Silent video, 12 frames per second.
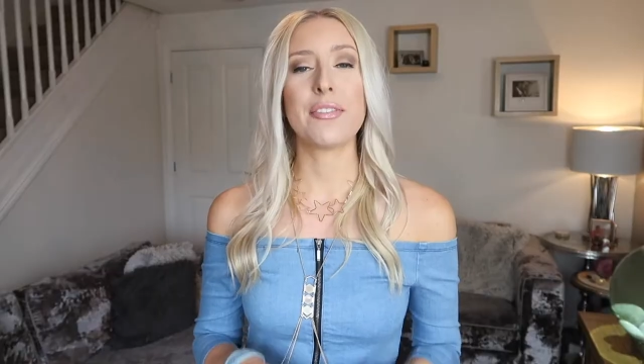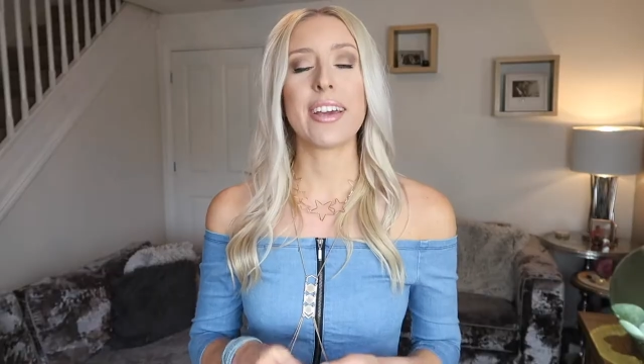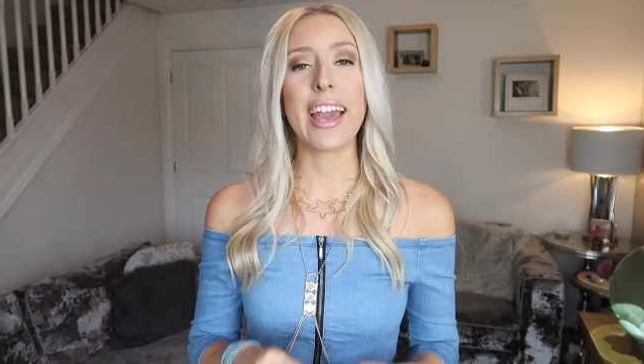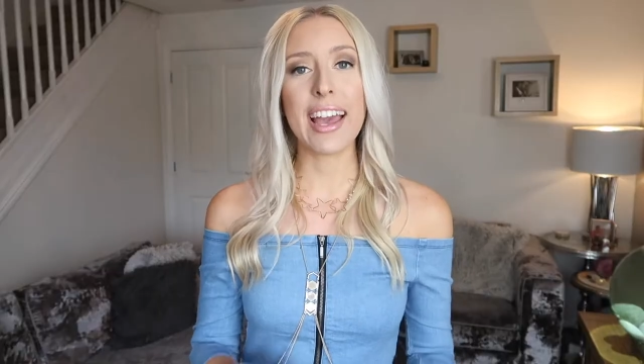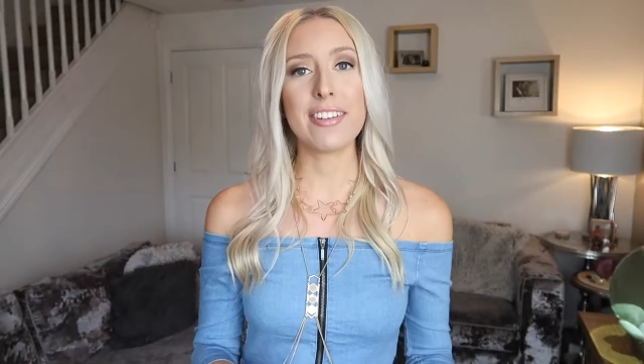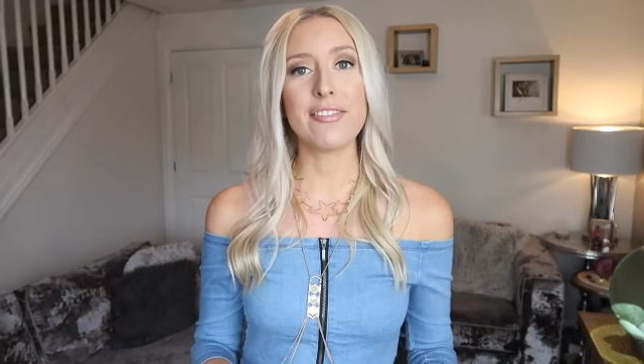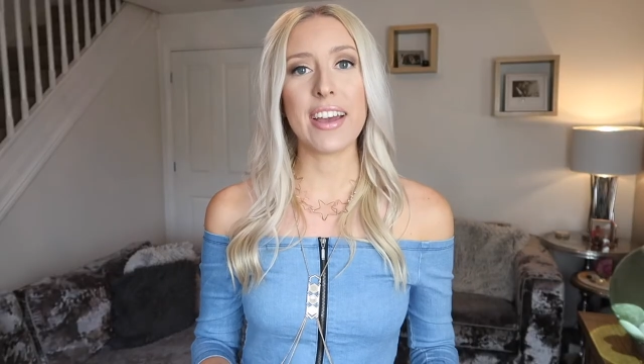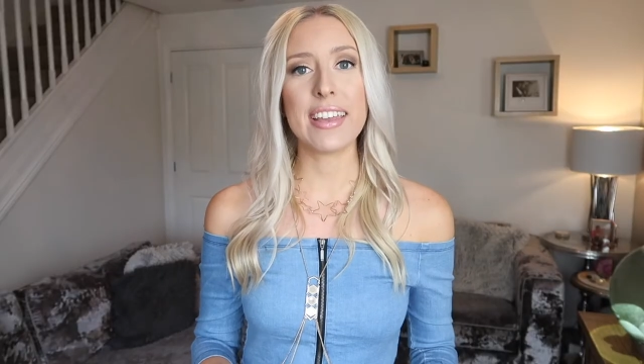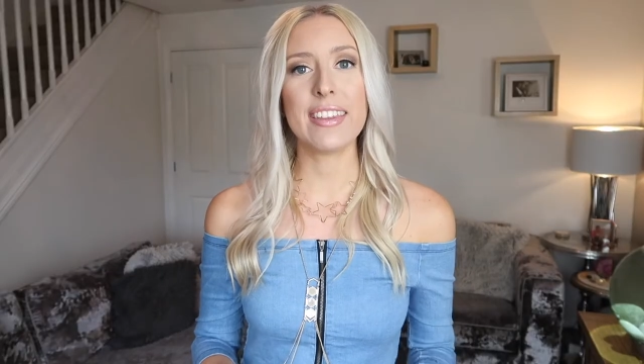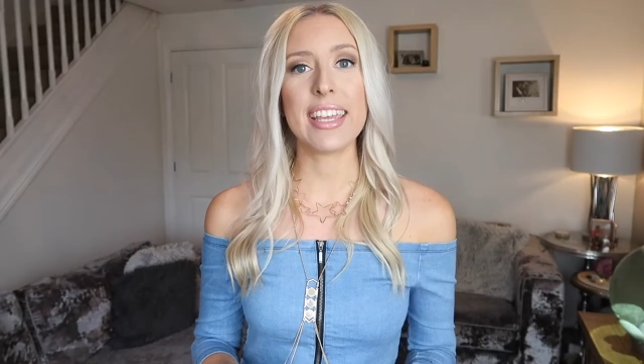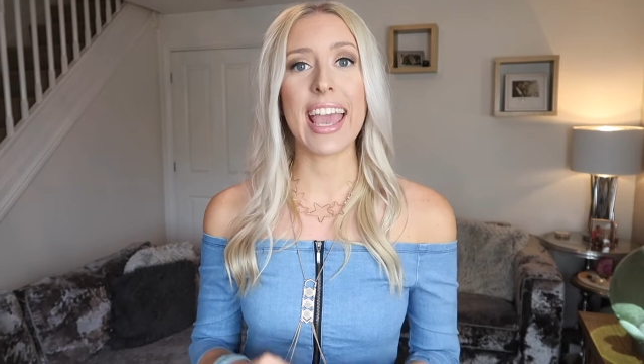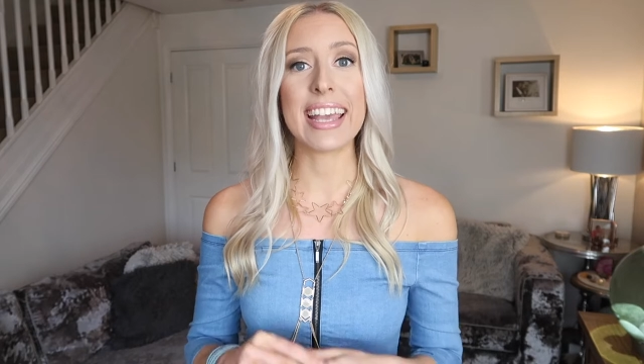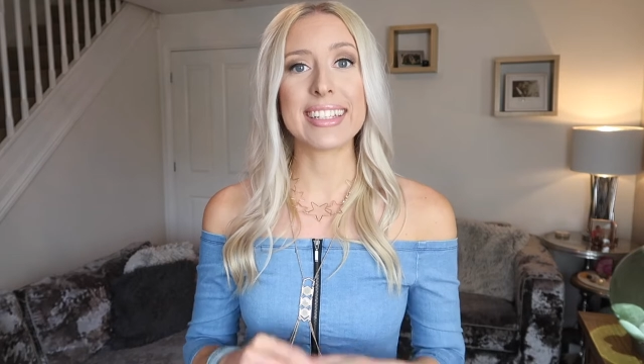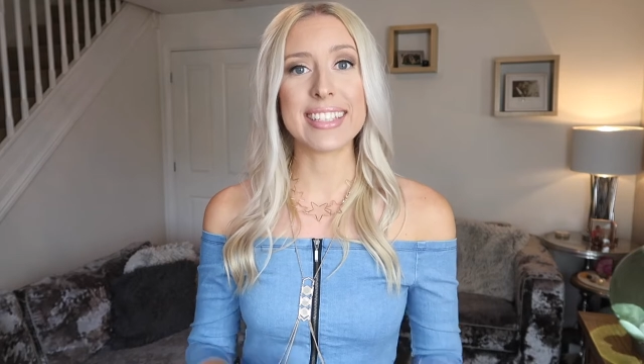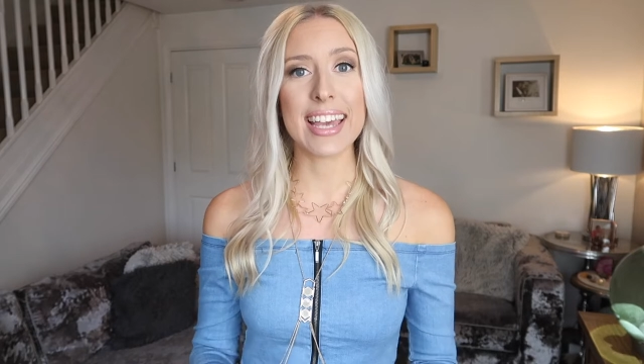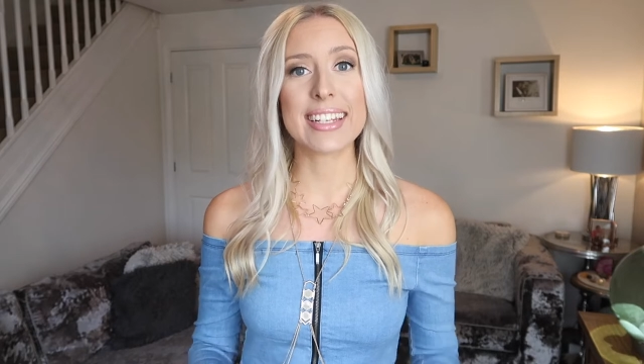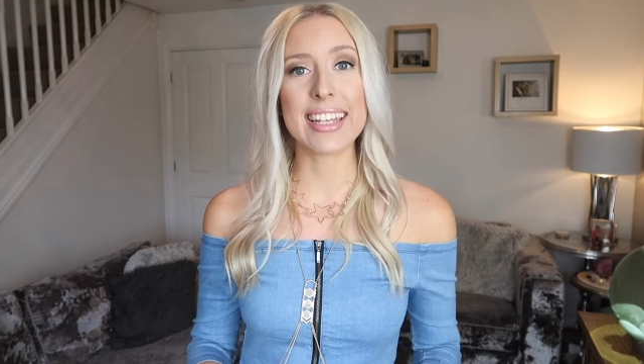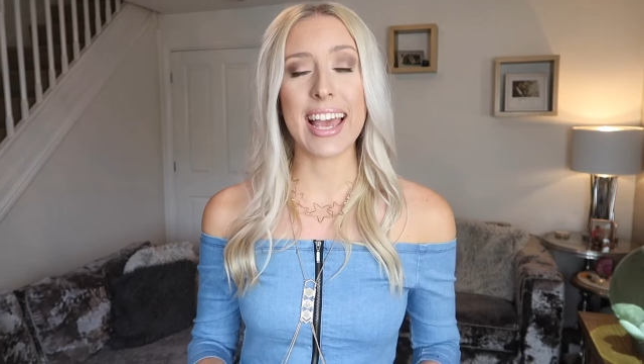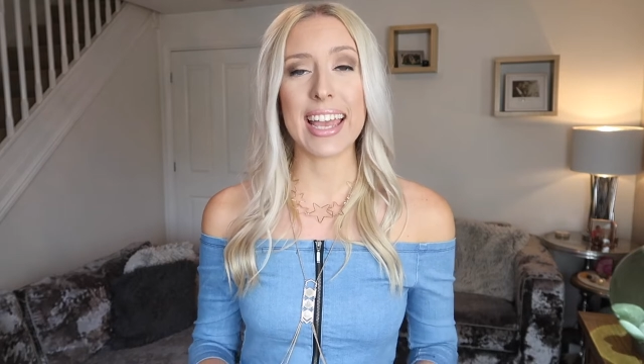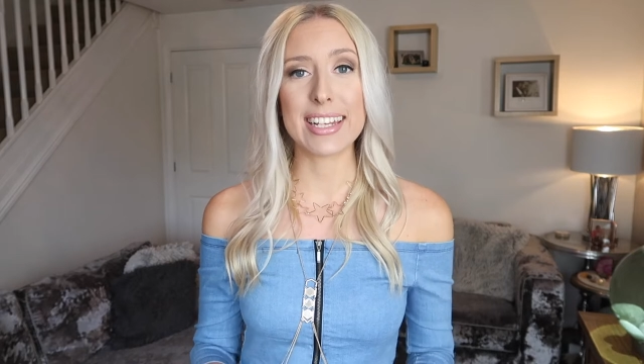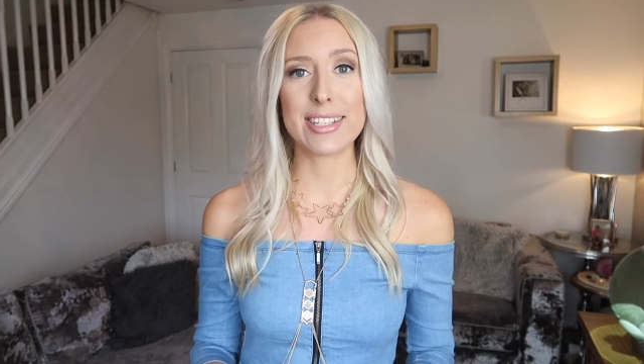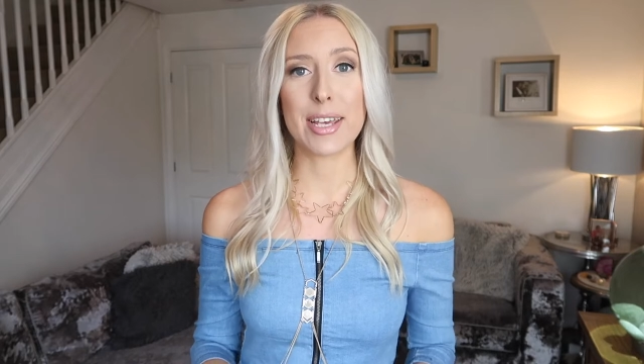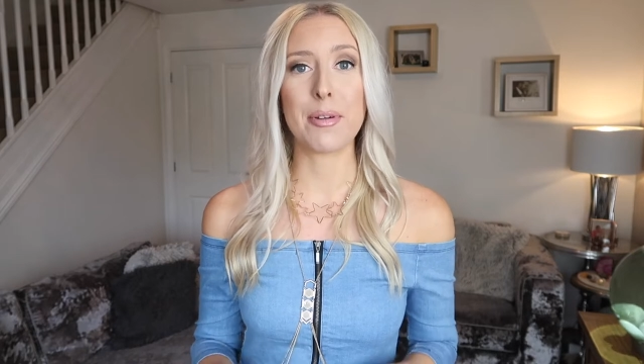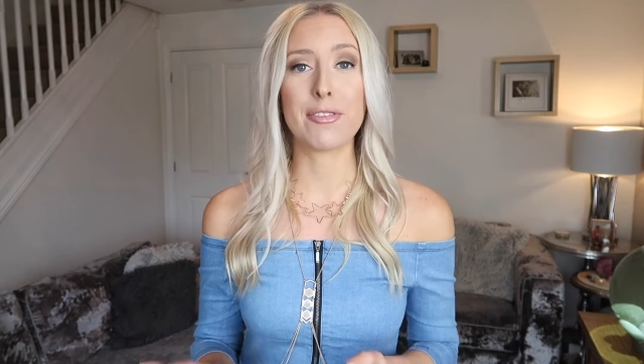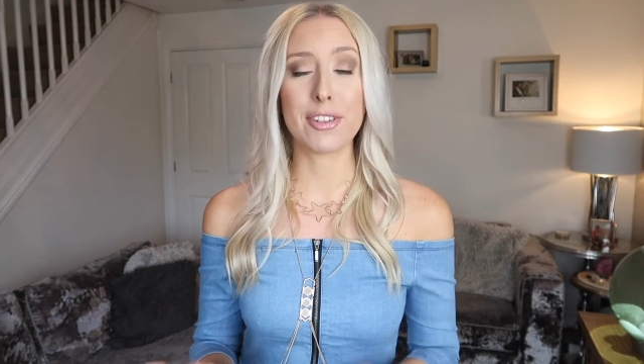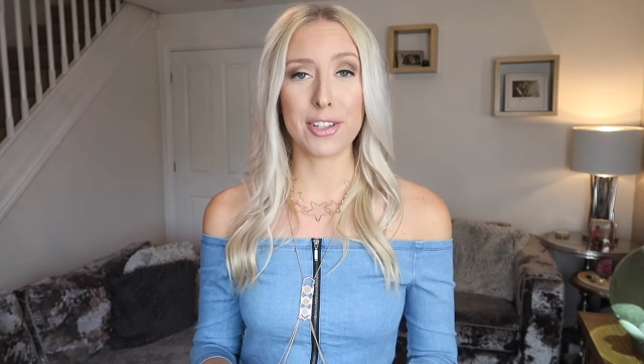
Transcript: if I can't find the exact item of